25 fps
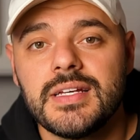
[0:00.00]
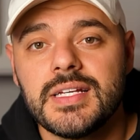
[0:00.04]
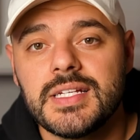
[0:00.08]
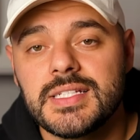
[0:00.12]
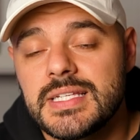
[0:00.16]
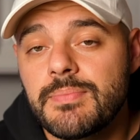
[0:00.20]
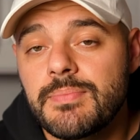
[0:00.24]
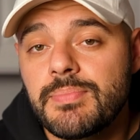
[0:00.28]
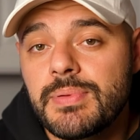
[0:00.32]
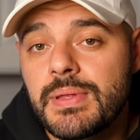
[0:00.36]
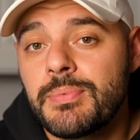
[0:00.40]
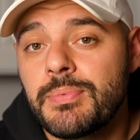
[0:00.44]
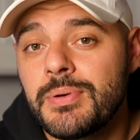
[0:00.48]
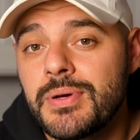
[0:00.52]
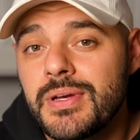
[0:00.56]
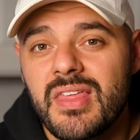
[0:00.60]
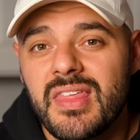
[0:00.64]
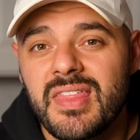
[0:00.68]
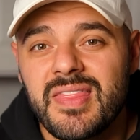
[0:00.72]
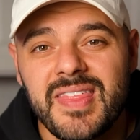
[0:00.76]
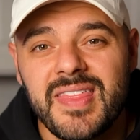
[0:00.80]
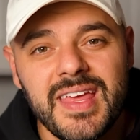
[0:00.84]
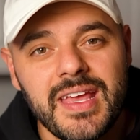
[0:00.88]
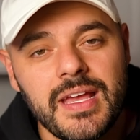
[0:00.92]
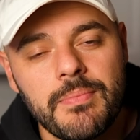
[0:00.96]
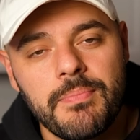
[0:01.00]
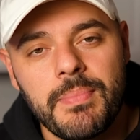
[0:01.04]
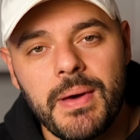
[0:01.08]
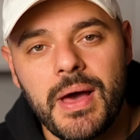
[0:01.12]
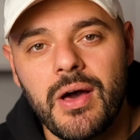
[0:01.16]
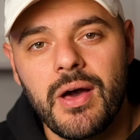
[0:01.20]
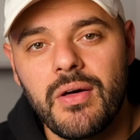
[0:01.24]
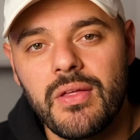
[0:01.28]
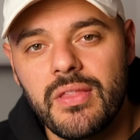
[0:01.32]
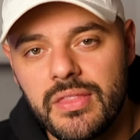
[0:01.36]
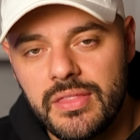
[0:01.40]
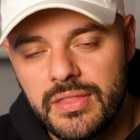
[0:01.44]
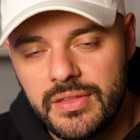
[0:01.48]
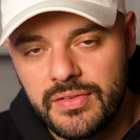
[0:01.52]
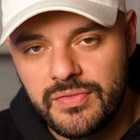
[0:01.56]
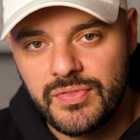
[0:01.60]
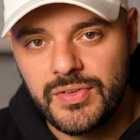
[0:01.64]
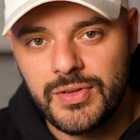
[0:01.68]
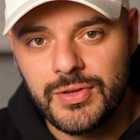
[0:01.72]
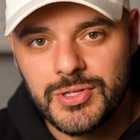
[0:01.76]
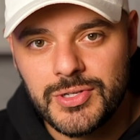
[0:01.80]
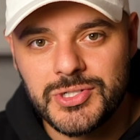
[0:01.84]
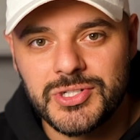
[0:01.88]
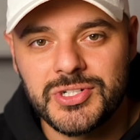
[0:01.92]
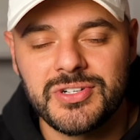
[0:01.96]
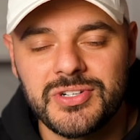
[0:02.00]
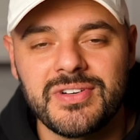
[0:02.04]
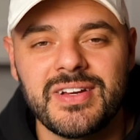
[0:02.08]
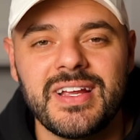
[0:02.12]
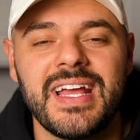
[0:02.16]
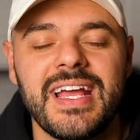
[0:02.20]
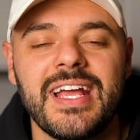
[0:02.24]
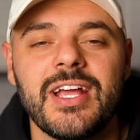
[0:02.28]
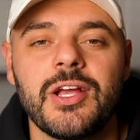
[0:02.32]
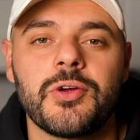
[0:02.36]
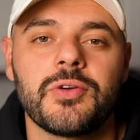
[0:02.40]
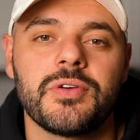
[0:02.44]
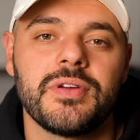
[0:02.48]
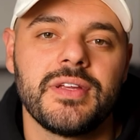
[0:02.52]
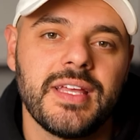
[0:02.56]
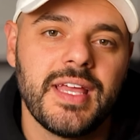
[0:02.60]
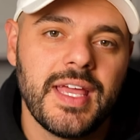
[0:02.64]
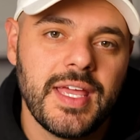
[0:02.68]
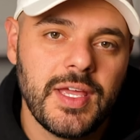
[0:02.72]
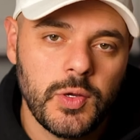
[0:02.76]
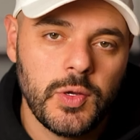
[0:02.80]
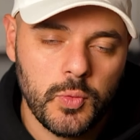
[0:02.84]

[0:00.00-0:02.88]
Simply put, think about the future and create